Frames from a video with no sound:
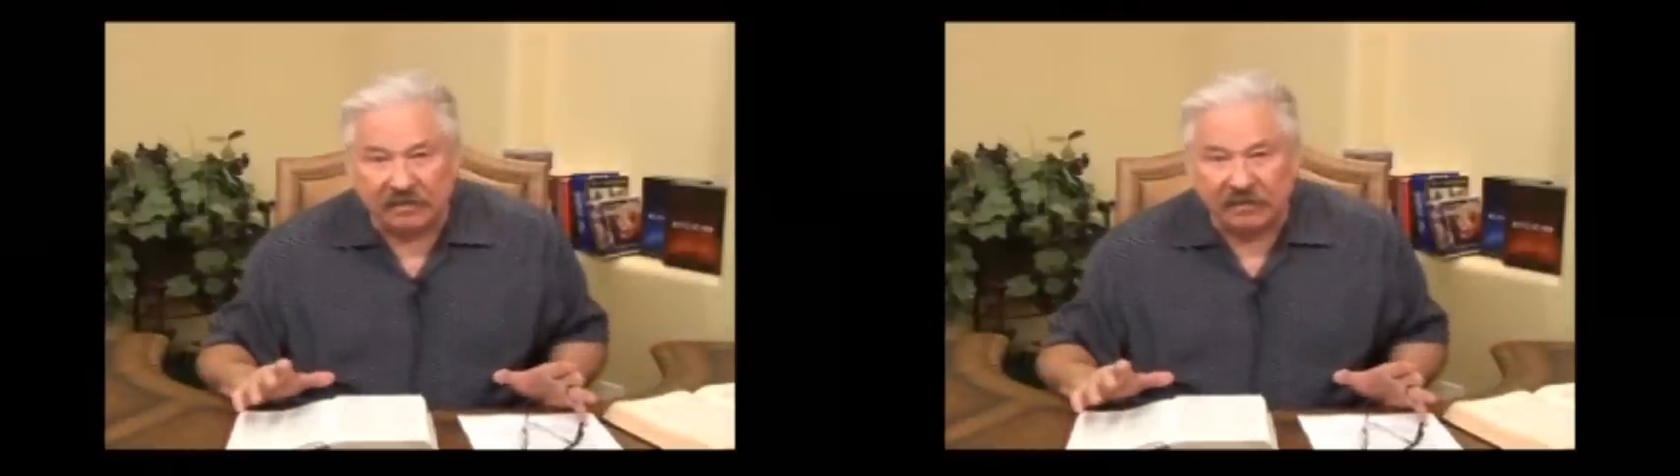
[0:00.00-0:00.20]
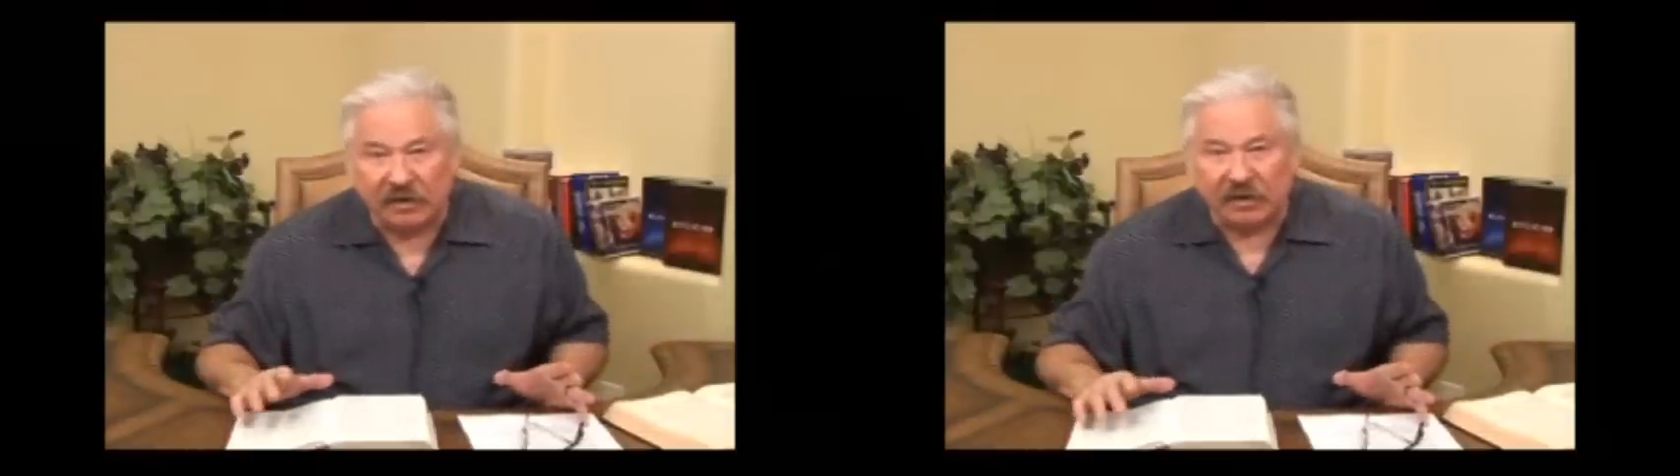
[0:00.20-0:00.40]

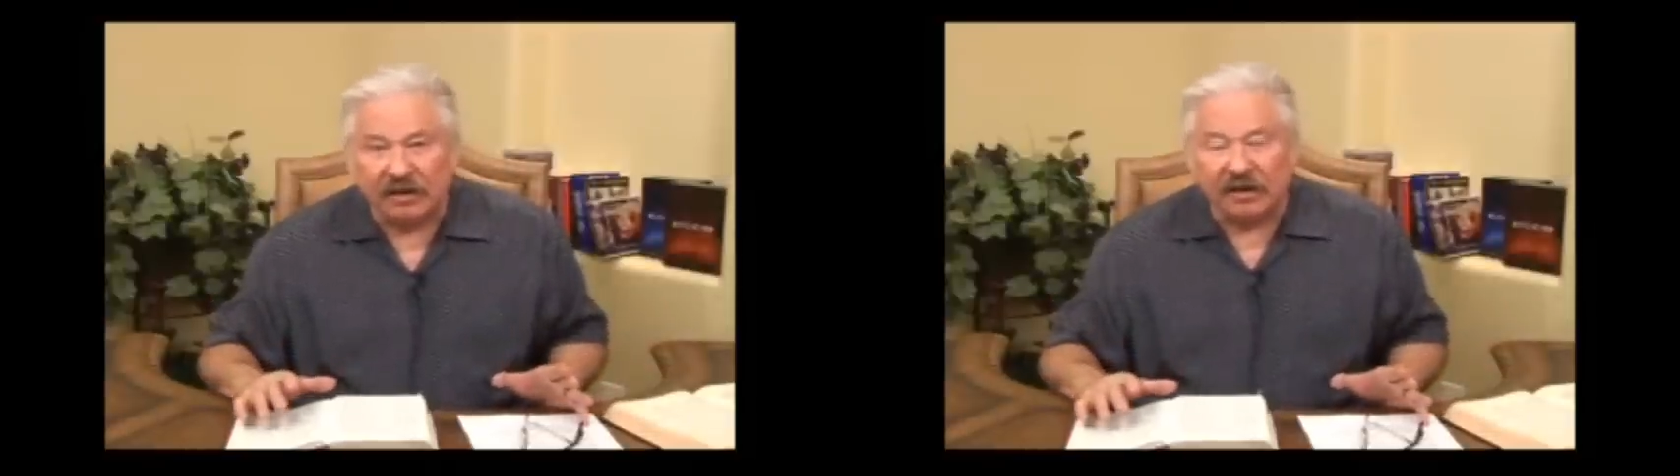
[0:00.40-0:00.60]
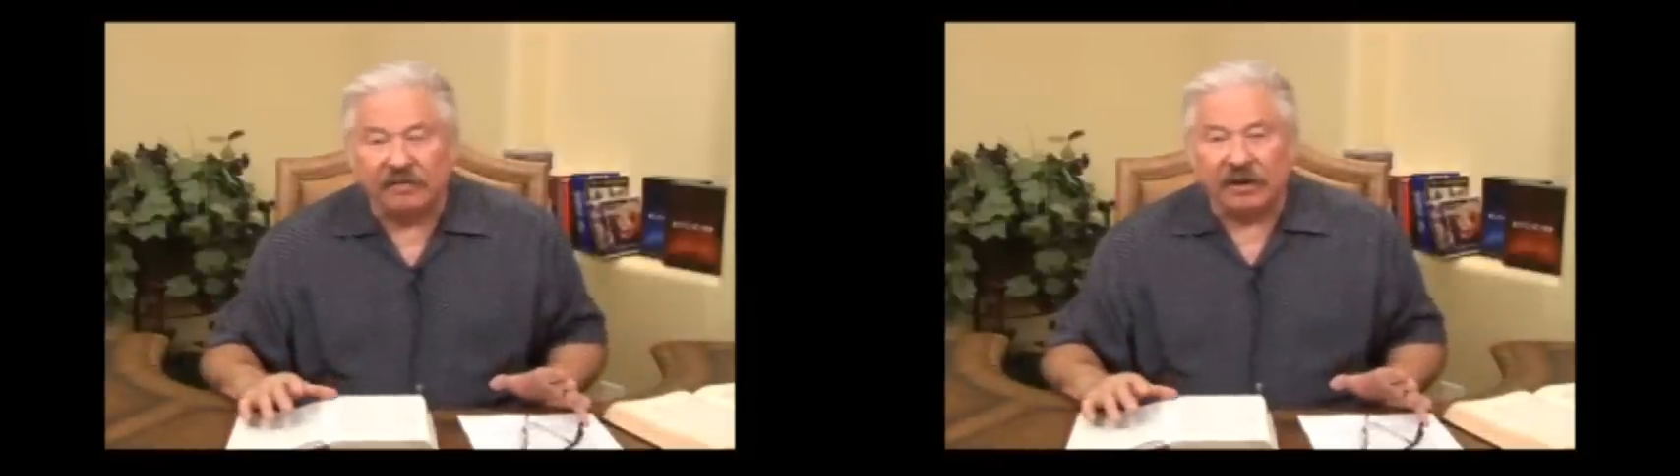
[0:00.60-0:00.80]
of
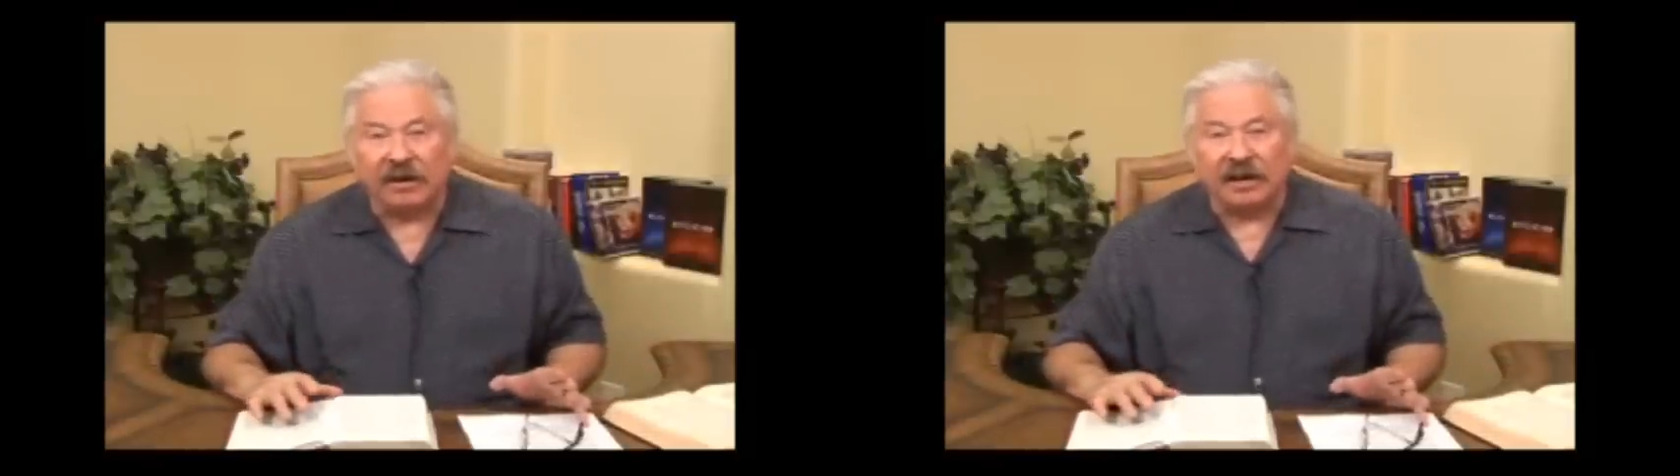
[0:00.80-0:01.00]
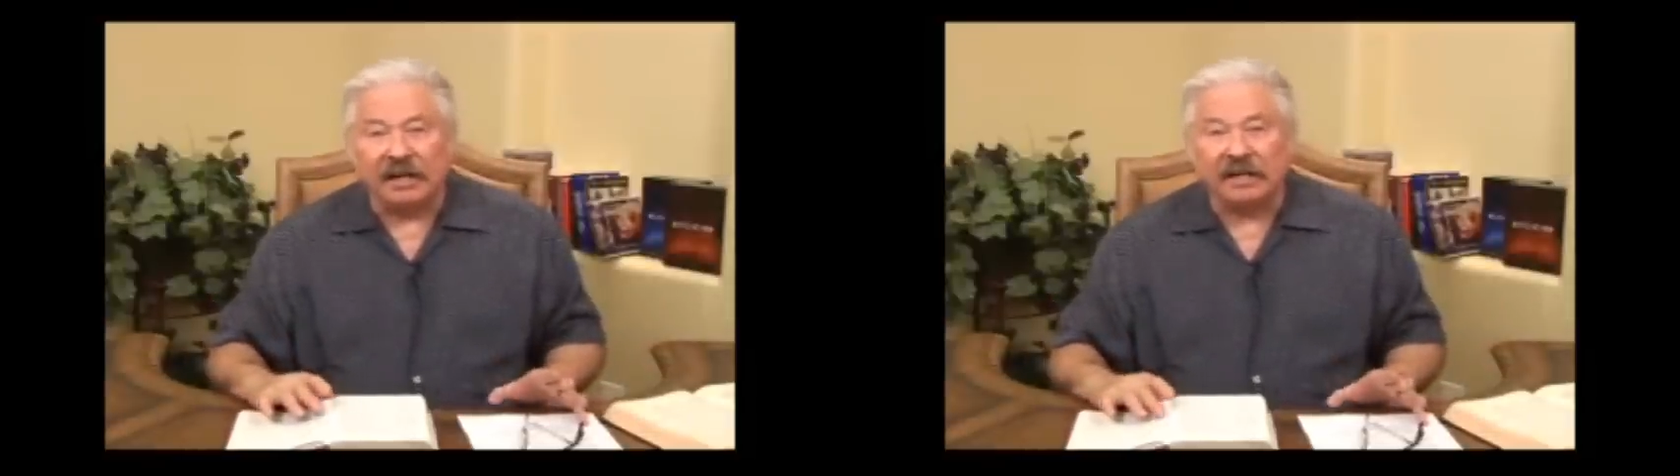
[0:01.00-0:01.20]
all of
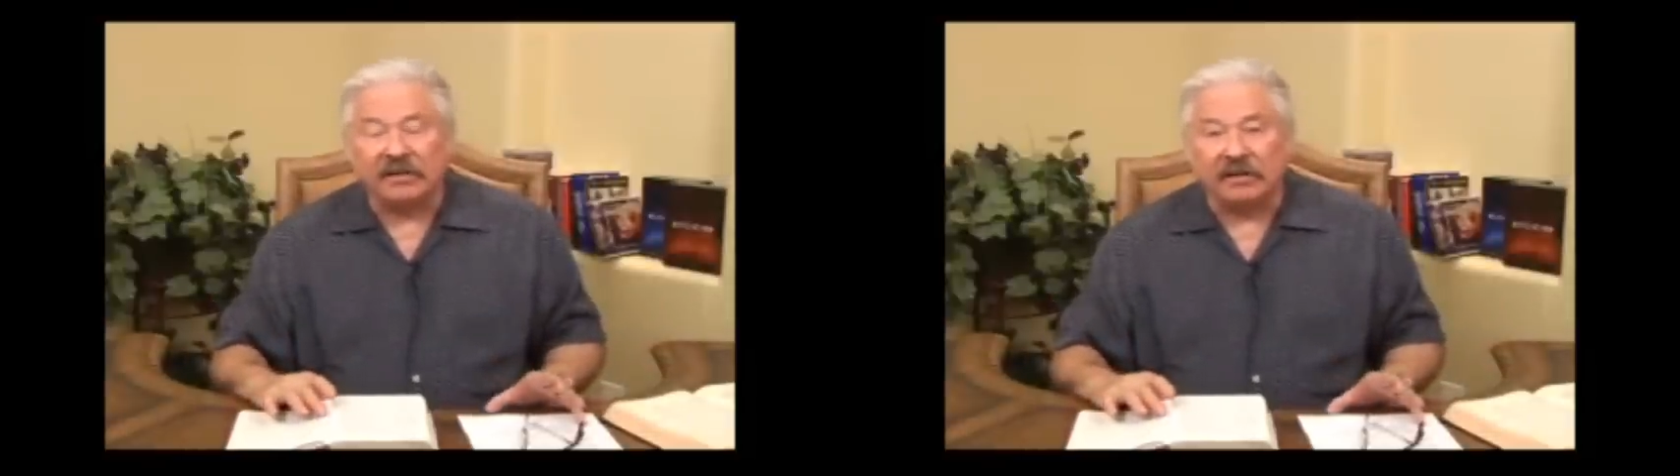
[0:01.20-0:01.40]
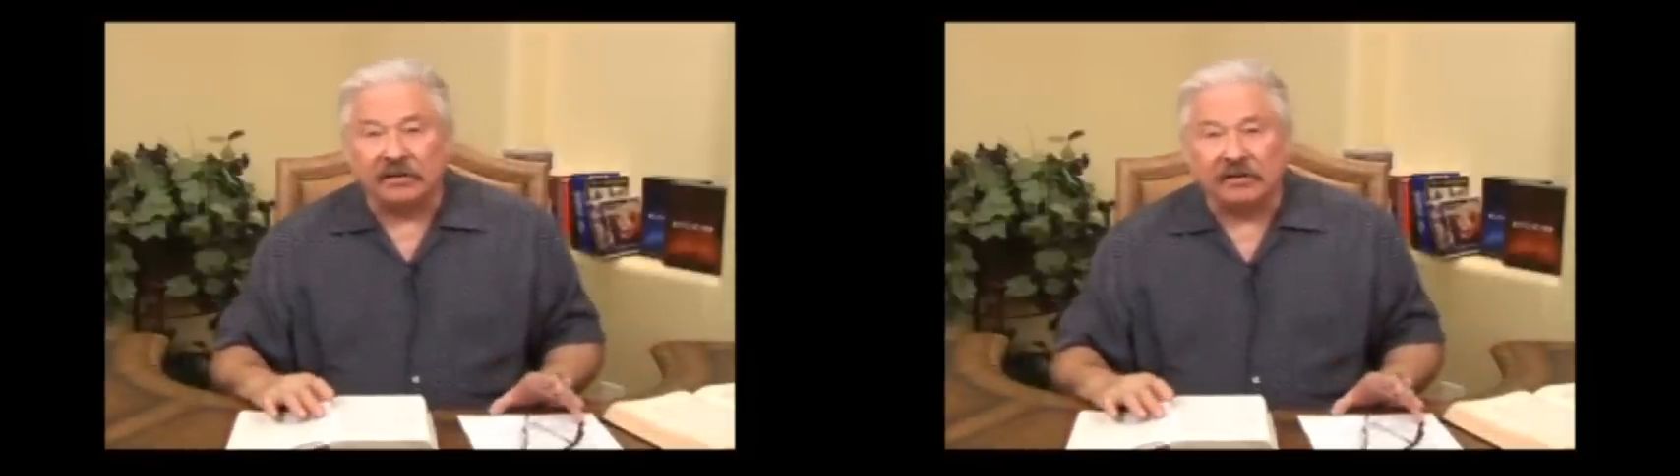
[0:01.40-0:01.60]
our
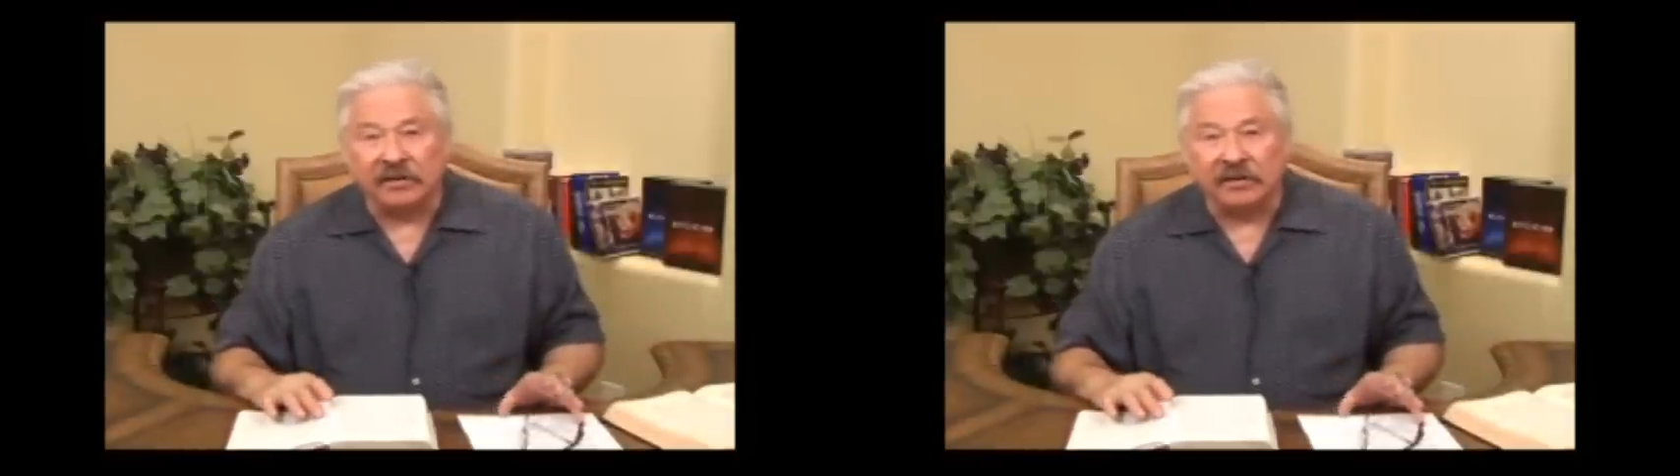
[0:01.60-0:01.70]
electrical